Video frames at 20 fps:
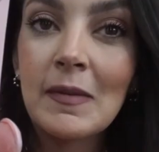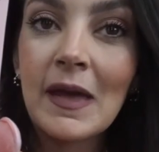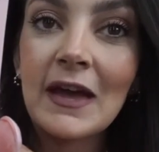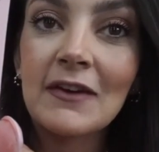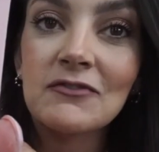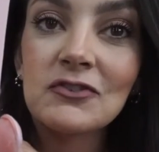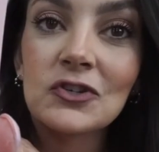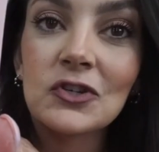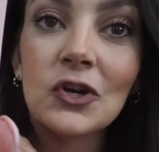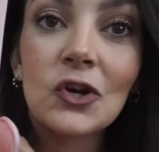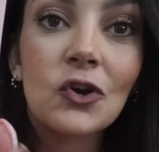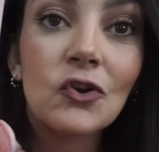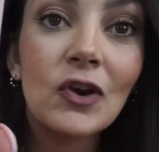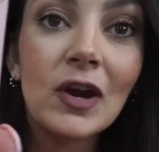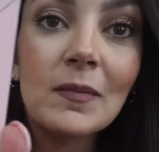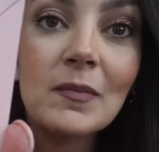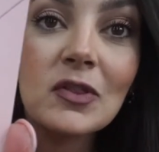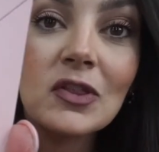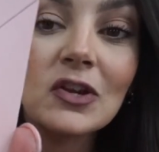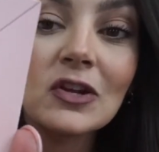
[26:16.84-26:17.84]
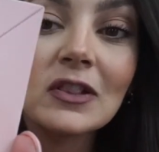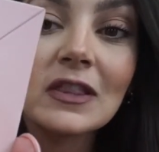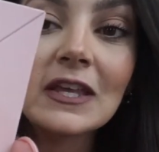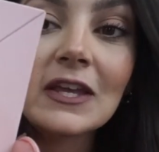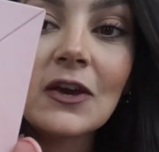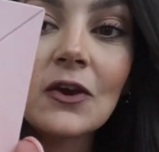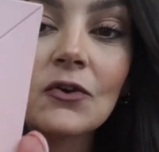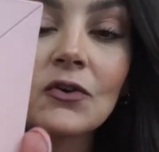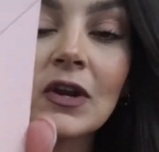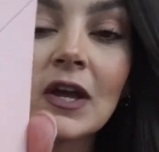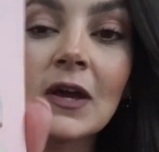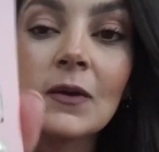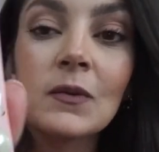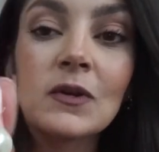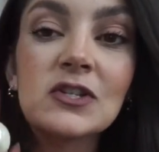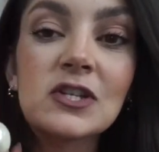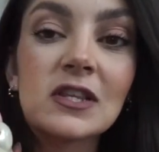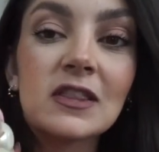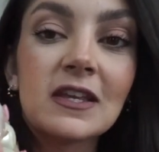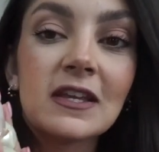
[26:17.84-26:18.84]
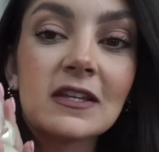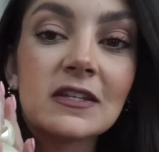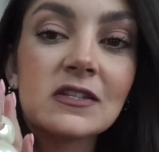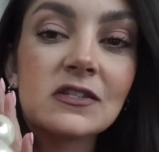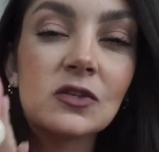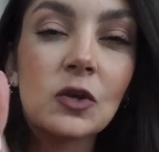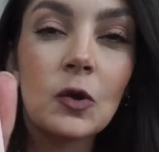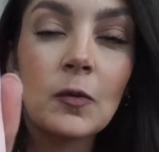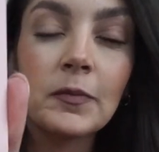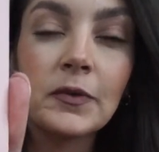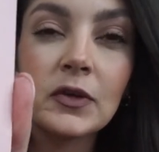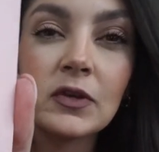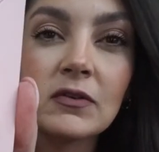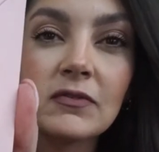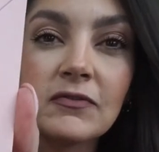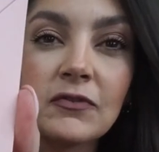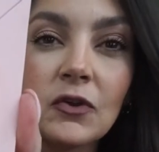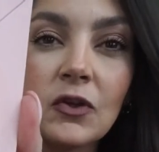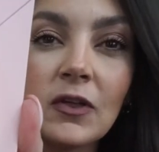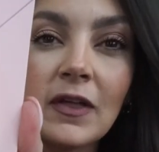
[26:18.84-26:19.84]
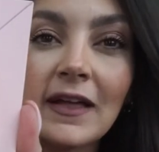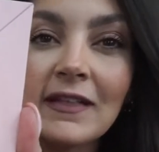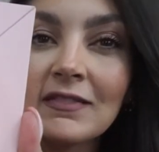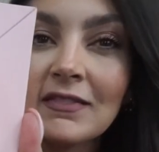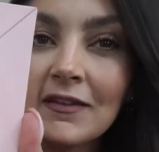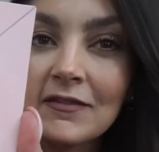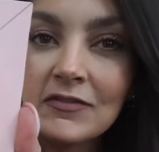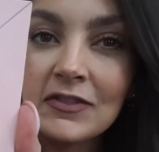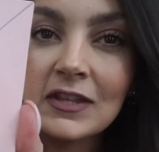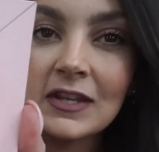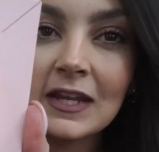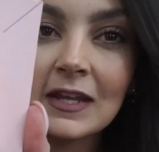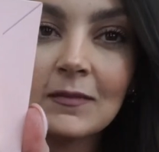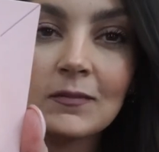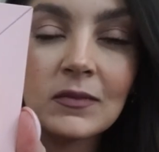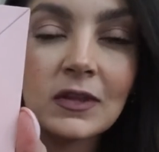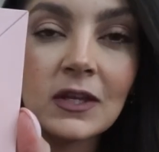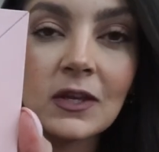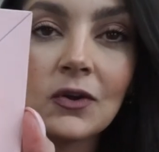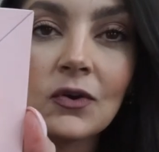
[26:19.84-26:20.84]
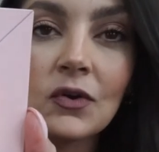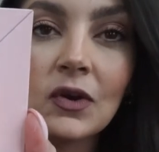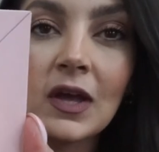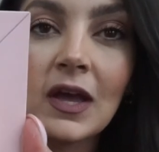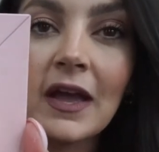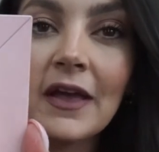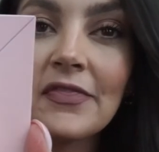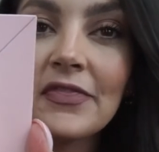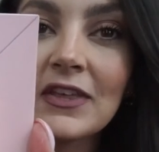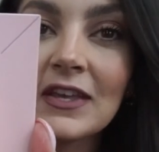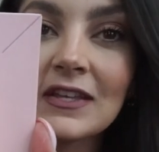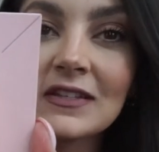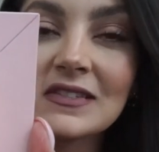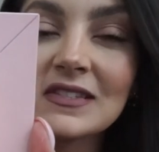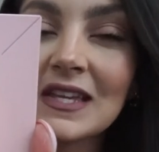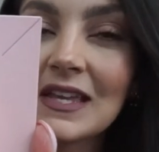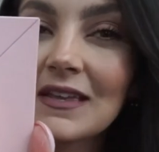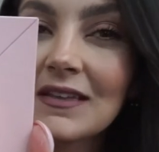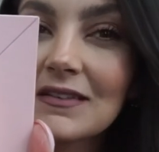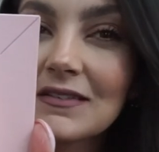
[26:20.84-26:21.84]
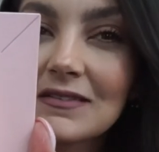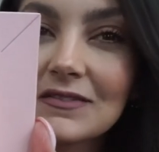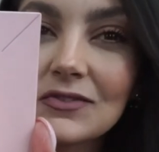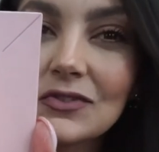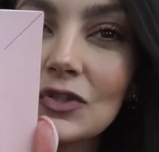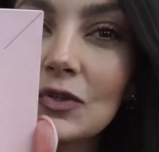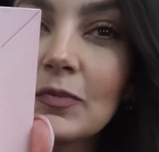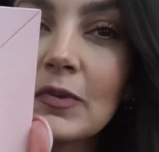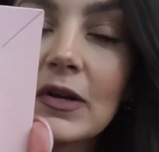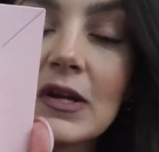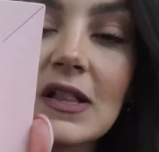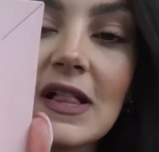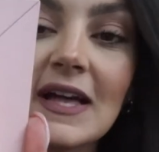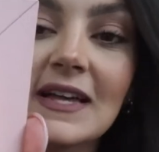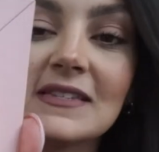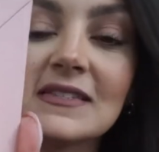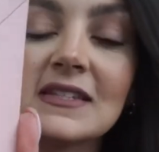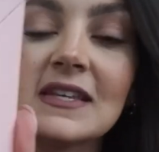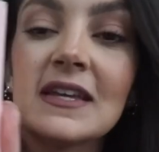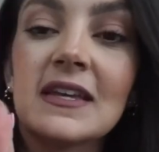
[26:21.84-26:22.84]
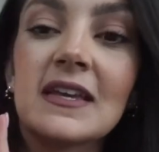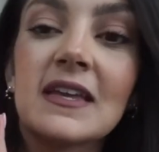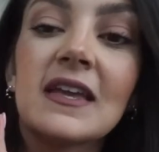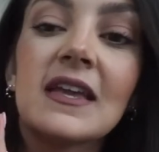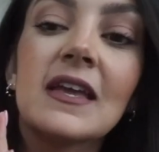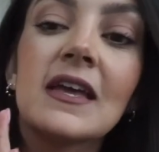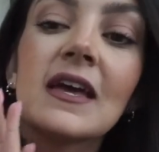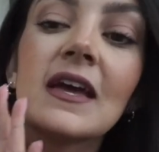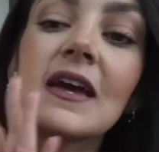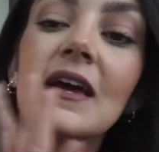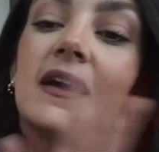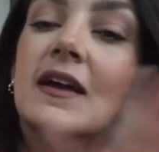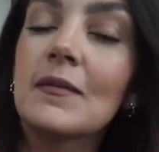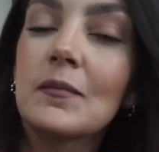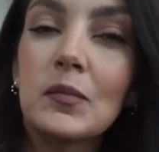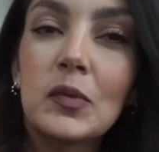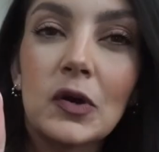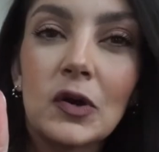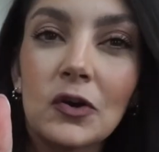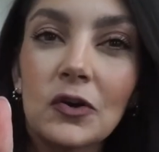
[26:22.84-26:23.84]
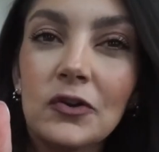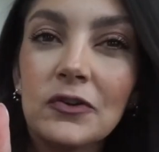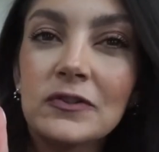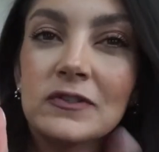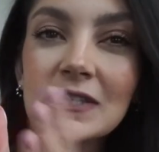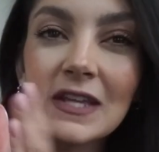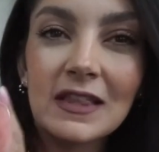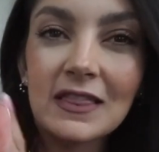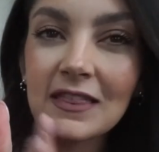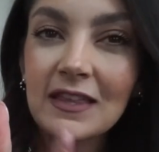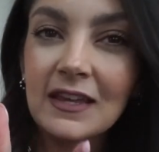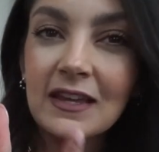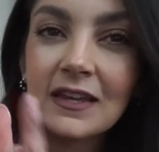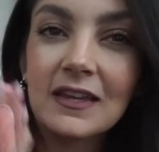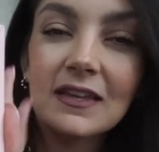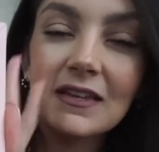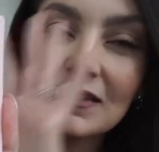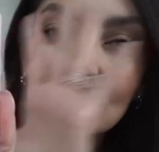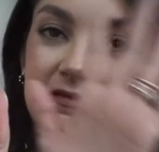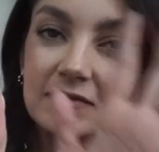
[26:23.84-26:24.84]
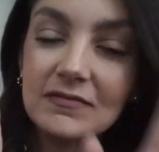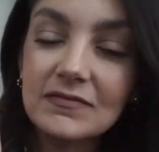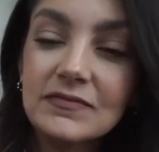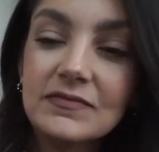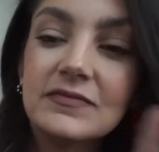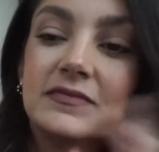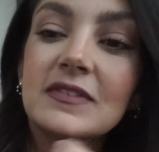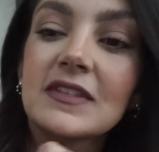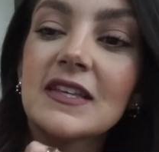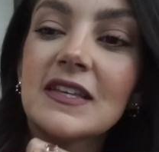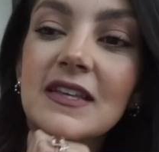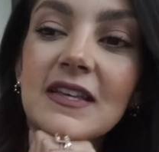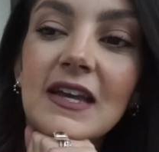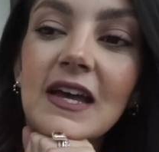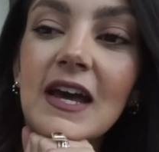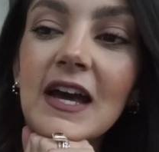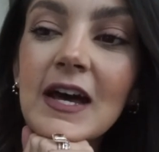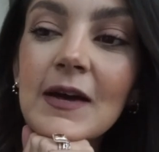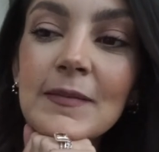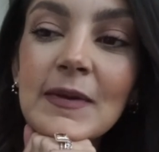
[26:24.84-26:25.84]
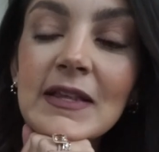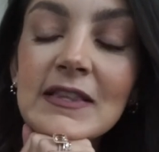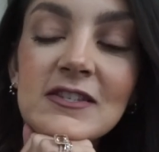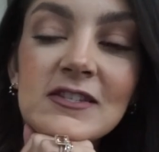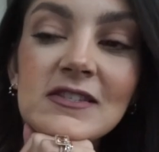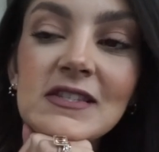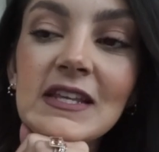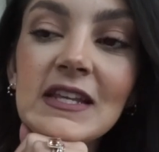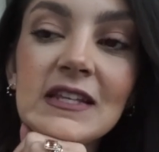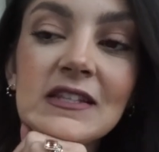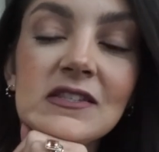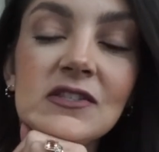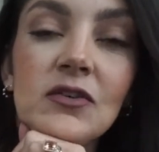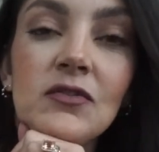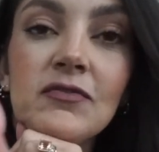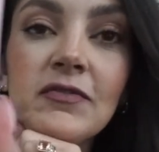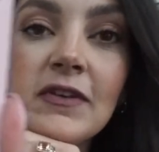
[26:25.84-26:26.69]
them after her grandmother, Leona, which I think is so beautiful. I love the name Leona. I think it's like super classic. Pearls, I think. Um, I just think it's so